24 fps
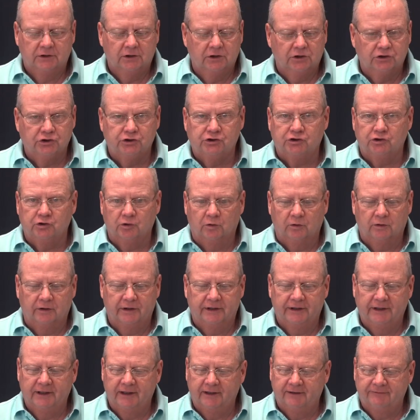Sure
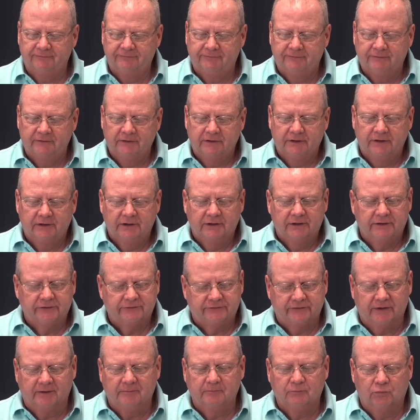enough,
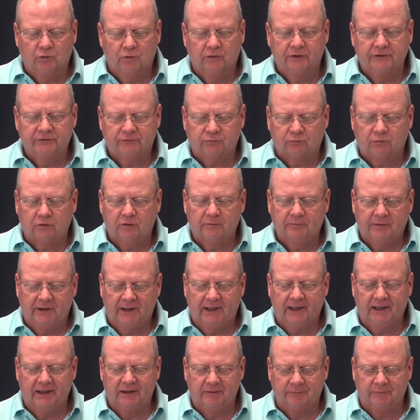some boys were
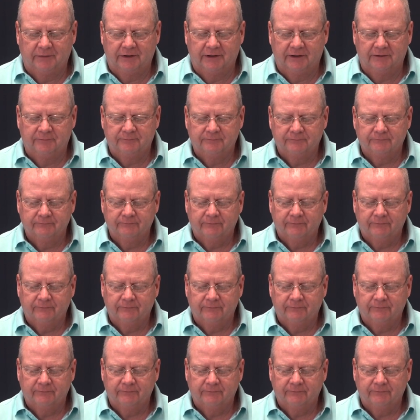behind me.